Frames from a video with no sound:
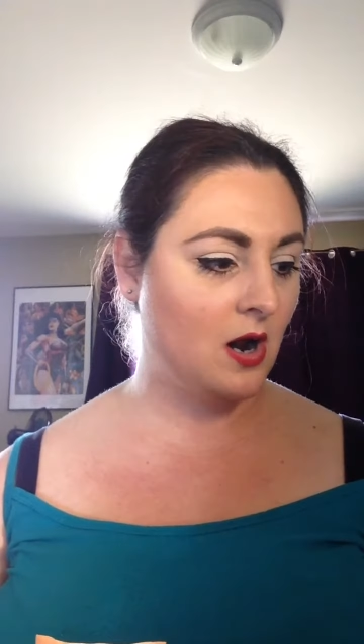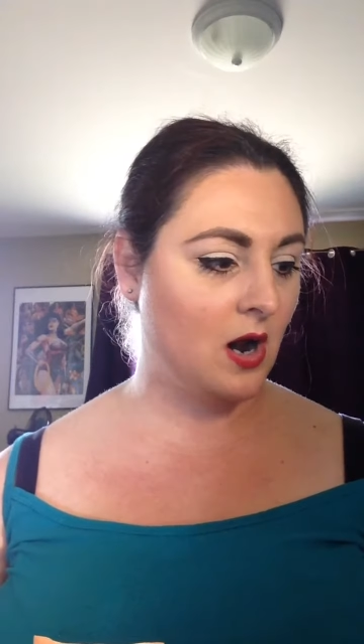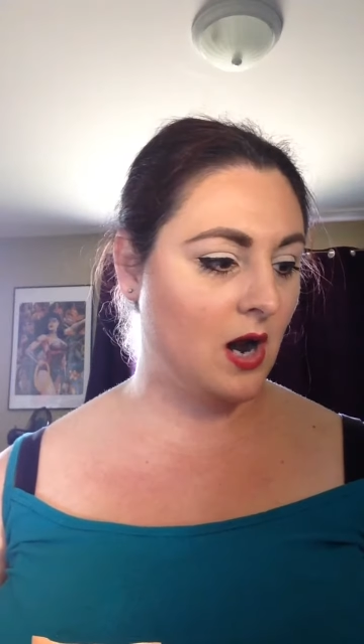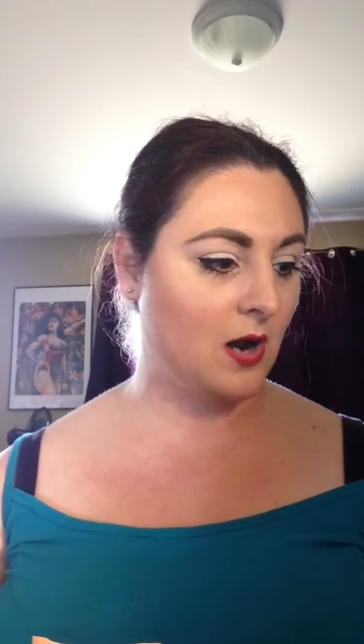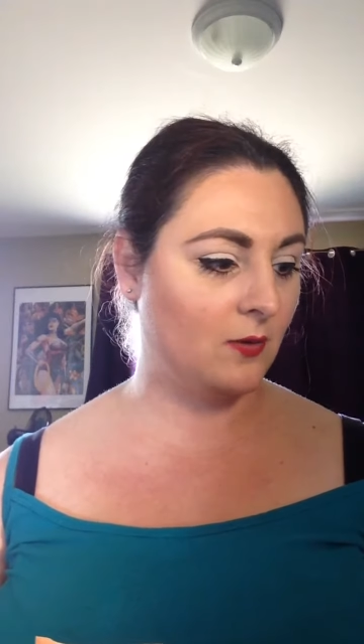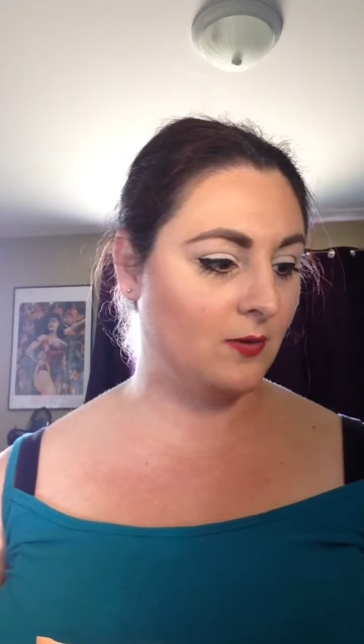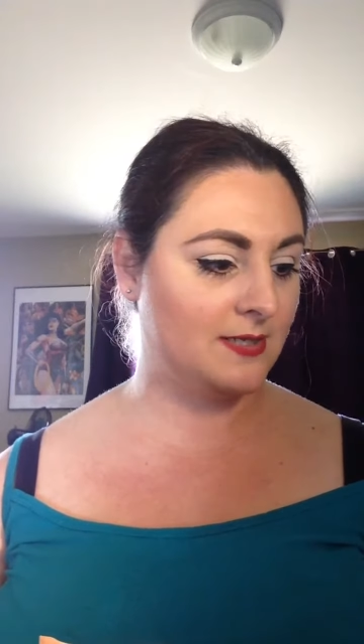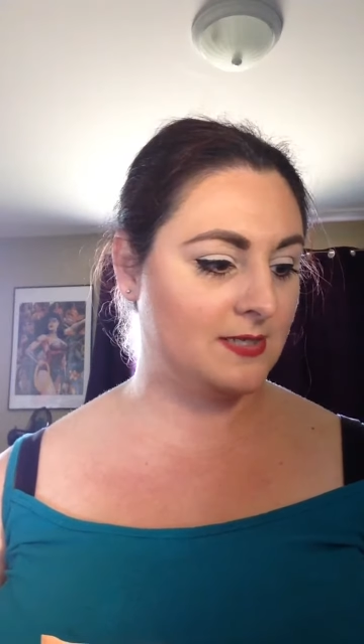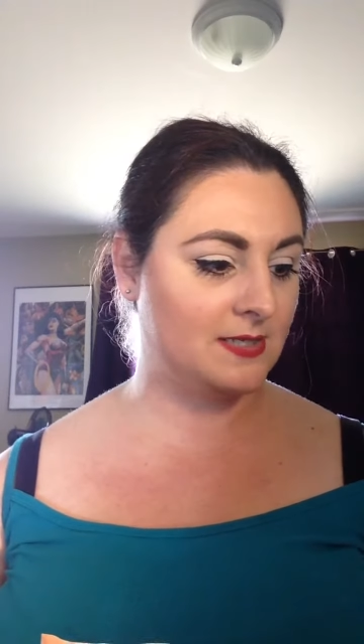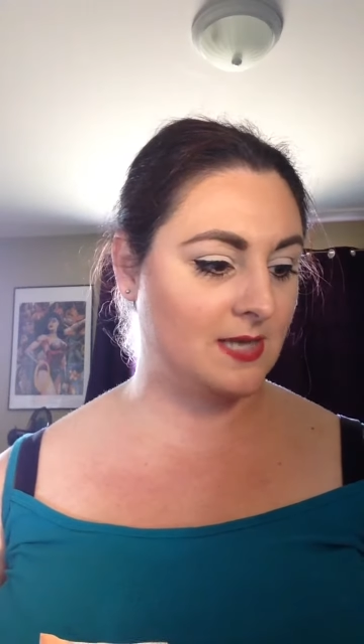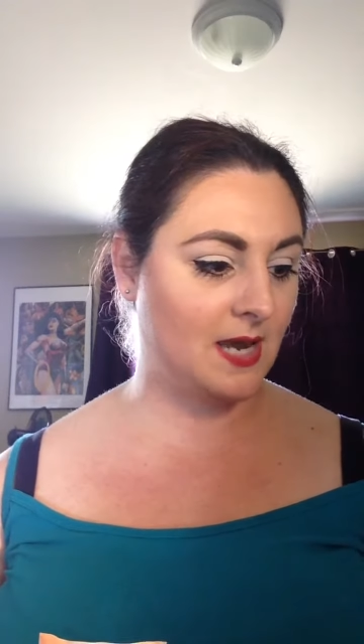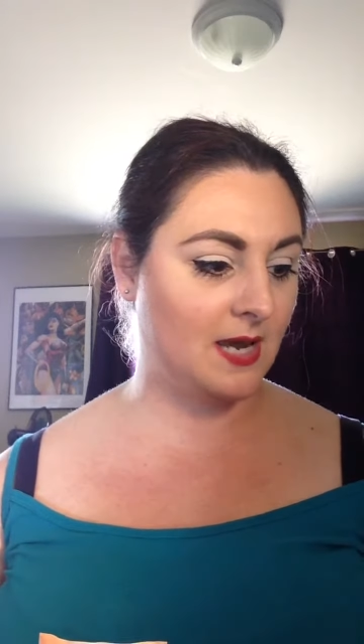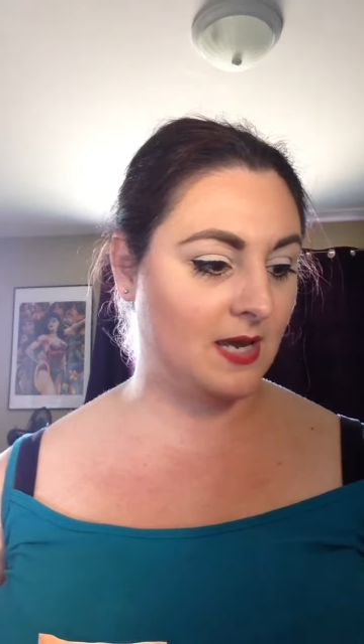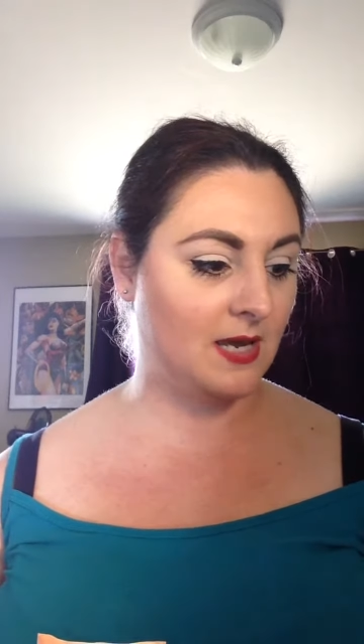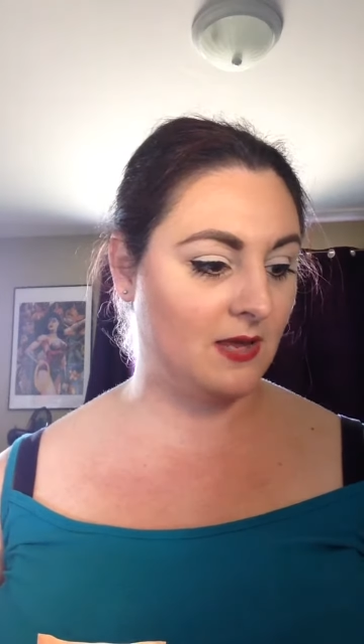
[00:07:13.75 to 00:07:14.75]
I would
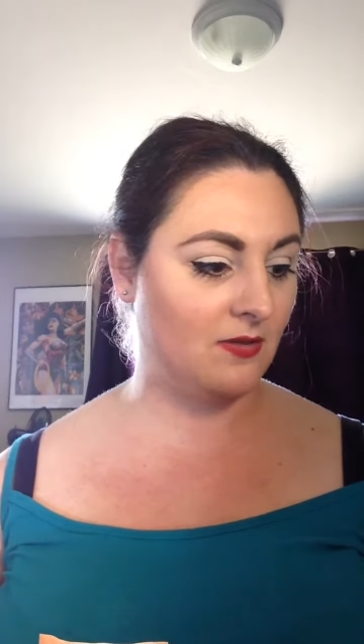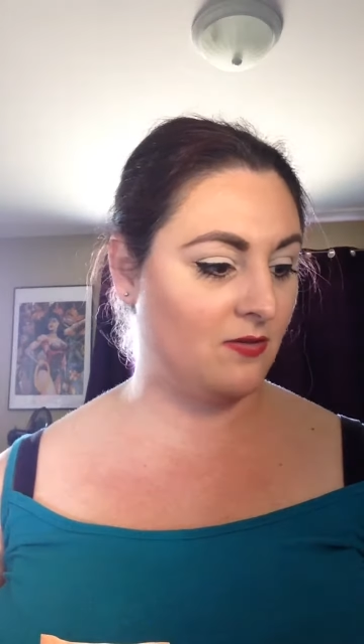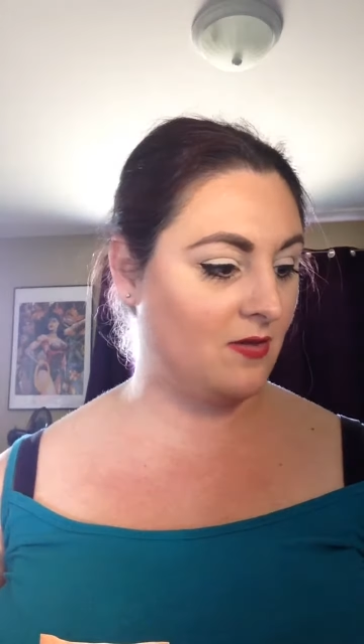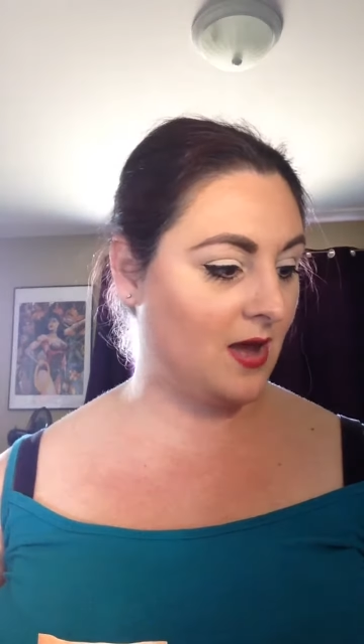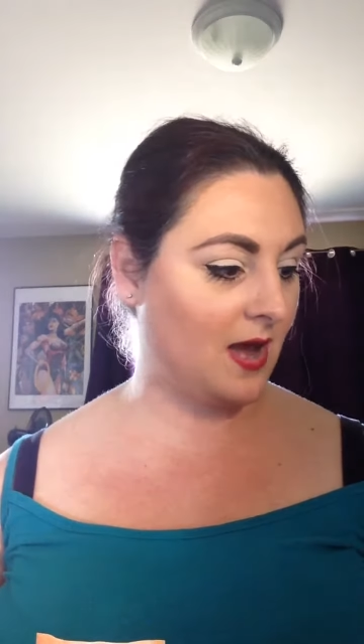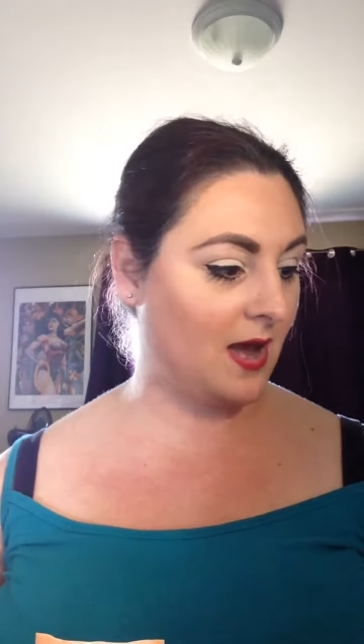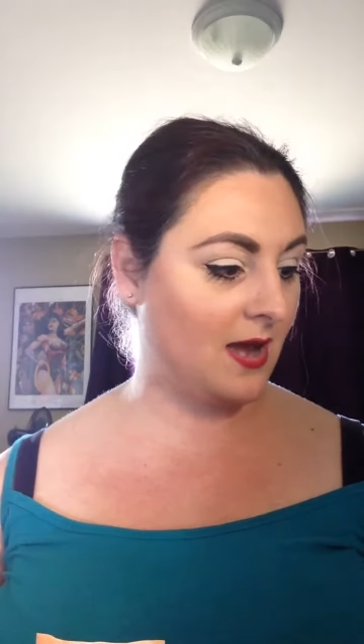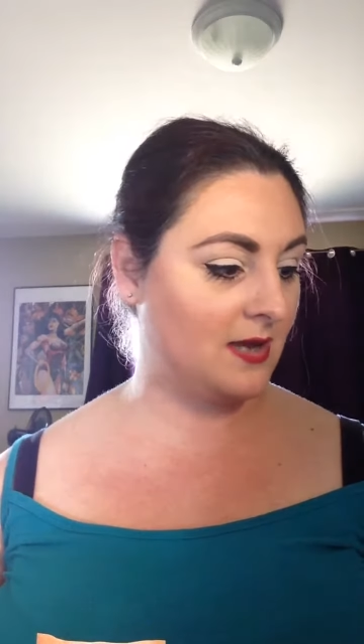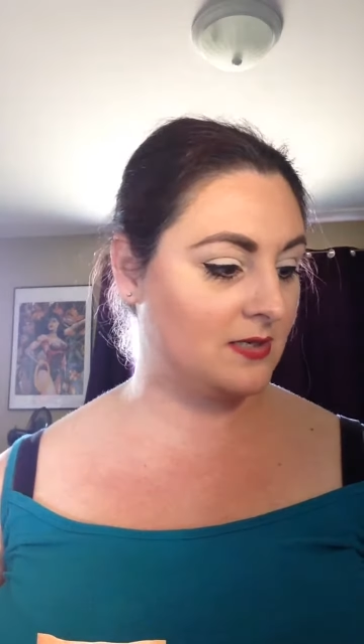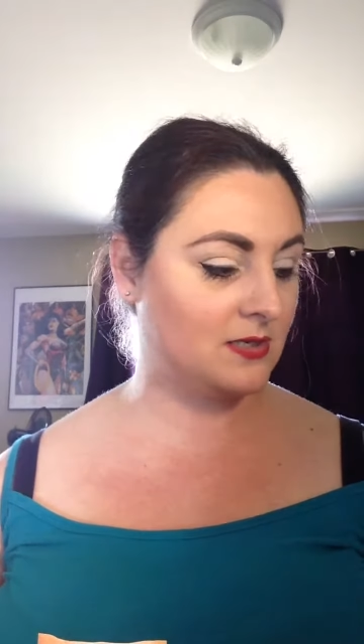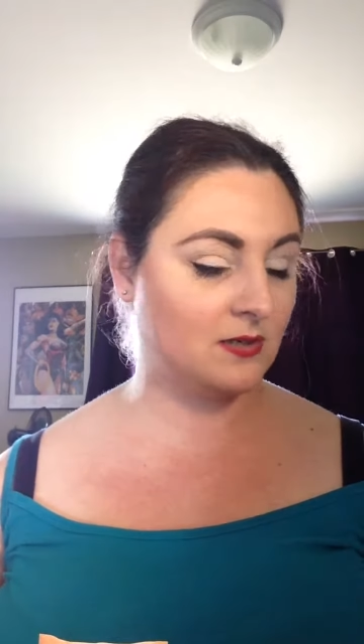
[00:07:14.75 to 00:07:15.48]
say that